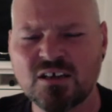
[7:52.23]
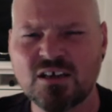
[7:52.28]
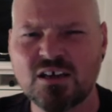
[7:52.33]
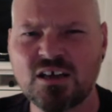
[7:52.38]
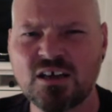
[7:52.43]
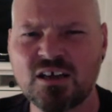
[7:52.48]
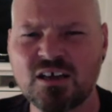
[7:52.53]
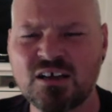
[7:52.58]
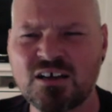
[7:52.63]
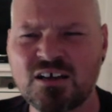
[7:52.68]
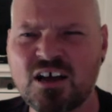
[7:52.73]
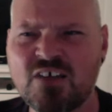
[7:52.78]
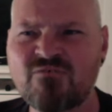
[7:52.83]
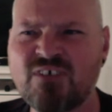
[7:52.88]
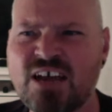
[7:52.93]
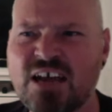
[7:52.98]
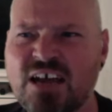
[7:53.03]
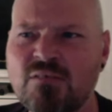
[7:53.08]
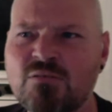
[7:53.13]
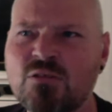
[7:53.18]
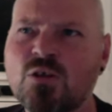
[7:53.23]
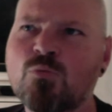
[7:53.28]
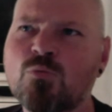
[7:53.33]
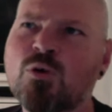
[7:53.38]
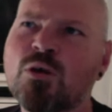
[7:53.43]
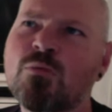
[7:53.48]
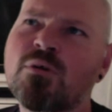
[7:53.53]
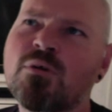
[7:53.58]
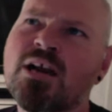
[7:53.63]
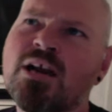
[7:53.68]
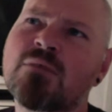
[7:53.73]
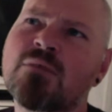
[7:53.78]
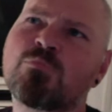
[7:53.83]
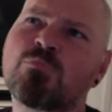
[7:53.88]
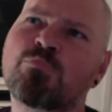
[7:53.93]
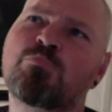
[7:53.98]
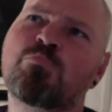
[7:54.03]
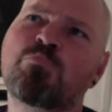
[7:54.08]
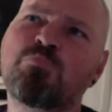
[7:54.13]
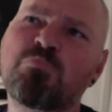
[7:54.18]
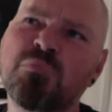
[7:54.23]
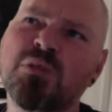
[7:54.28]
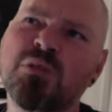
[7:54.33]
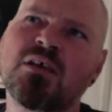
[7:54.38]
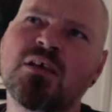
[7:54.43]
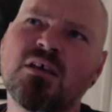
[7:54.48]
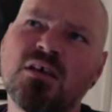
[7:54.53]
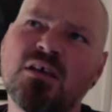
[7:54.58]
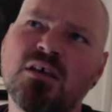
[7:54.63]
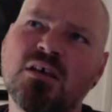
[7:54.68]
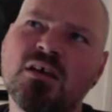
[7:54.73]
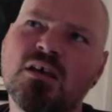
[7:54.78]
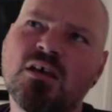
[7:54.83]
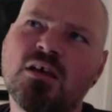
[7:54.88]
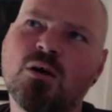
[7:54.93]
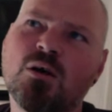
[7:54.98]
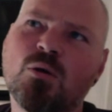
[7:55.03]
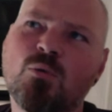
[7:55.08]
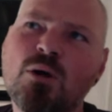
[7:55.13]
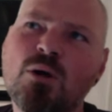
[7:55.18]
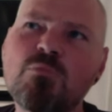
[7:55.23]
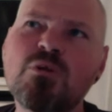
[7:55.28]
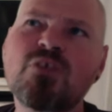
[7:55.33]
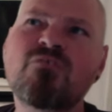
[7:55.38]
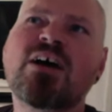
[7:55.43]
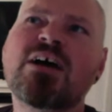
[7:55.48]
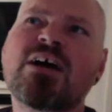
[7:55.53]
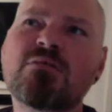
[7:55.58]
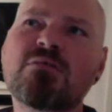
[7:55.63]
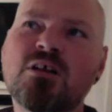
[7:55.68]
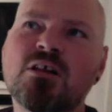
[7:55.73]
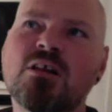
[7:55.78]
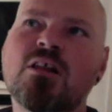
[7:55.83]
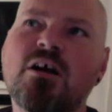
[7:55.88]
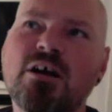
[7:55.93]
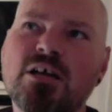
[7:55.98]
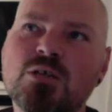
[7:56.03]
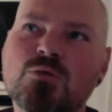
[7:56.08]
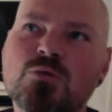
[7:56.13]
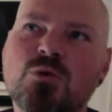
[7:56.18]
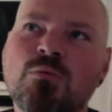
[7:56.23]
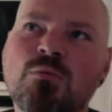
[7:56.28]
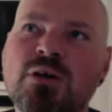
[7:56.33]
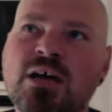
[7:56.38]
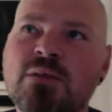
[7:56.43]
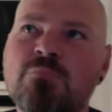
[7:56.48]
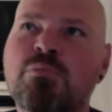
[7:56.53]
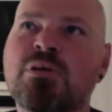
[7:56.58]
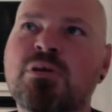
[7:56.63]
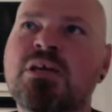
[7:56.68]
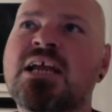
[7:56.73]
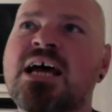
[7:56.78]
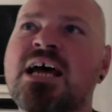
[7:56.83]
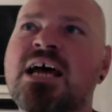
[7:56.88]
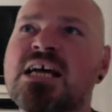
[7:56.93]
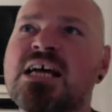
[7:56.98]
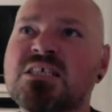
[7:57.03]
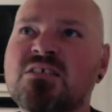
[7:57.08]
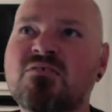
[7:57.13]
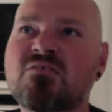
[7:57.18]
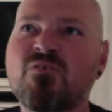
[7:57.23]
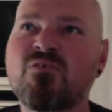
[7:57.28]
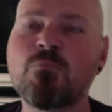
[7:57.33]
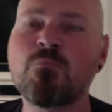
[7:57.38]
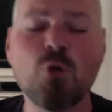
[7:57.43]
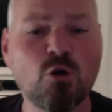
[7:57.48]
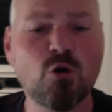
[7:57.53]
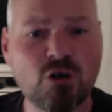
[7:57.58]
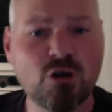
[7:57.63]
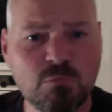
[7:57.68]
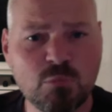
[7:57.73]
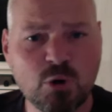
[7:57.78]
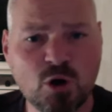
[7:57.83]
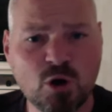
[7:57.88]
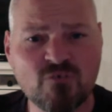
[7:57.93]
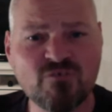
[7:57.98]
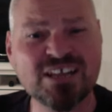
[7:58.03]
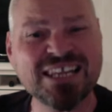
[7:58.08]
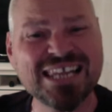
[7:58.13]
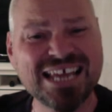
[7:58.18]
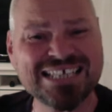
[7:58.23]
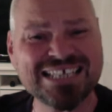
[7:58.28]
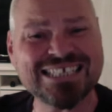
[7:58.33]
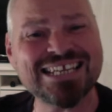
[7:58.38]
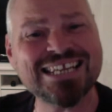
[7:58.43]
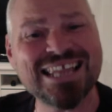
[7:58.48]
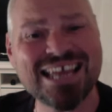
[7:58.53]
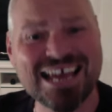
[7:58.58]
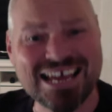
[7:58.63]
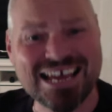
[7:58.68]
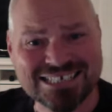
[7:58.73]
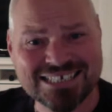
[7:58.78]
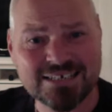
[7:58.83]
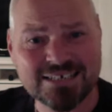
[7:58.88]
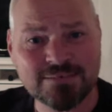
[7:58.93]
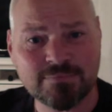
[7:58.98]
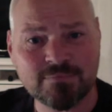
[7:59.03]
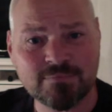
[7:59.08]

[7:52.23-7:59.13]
And um, I found that we were at when we found clients, we were being asked for more and more for less and less.